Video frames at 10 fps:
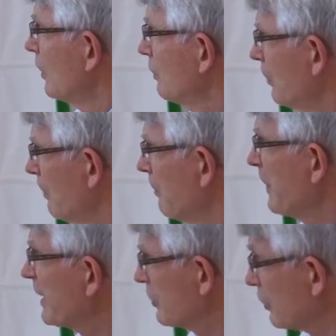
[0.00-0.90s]
for
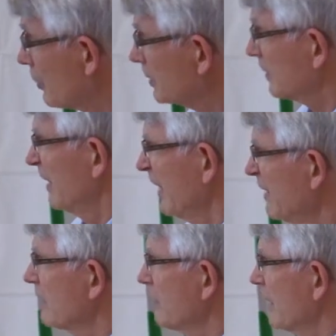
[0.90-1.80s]
mixed use,
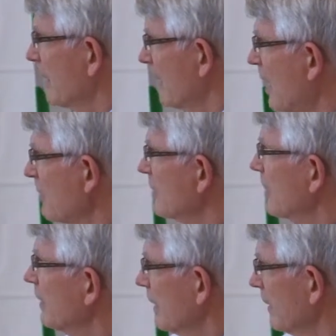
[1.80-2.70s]
industry and
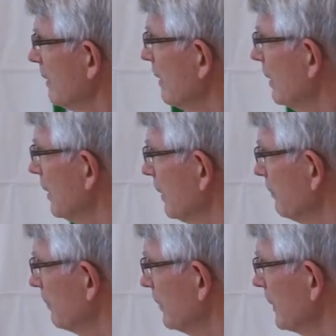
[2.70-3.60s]
housing
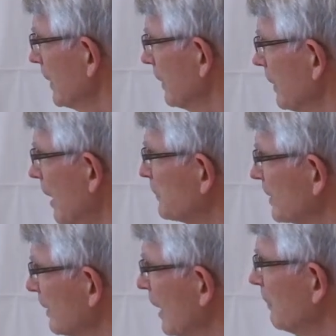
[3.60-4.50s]
in
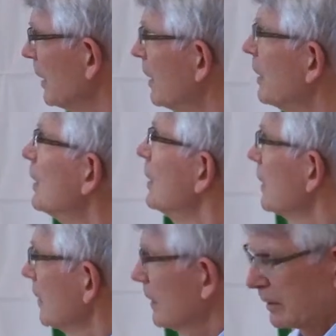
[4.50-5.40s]
Amsterdam.
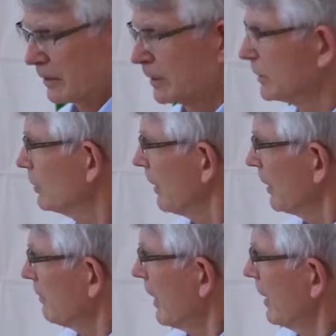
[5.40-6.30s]
So they
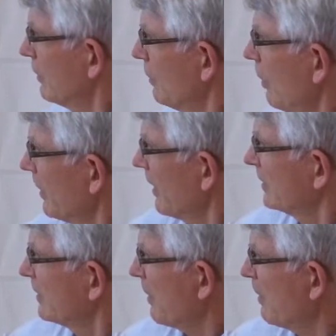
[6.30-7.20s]
try to
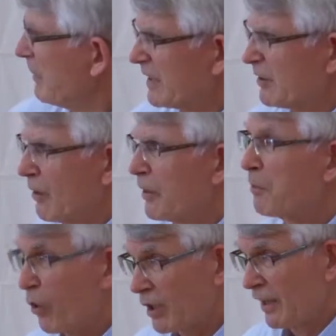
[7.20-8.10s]
organize the mix on the
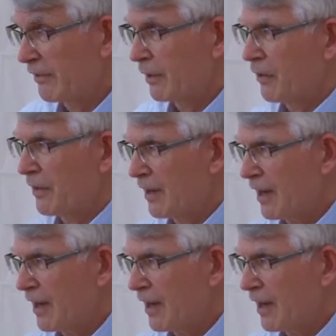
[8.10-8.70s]
block level, on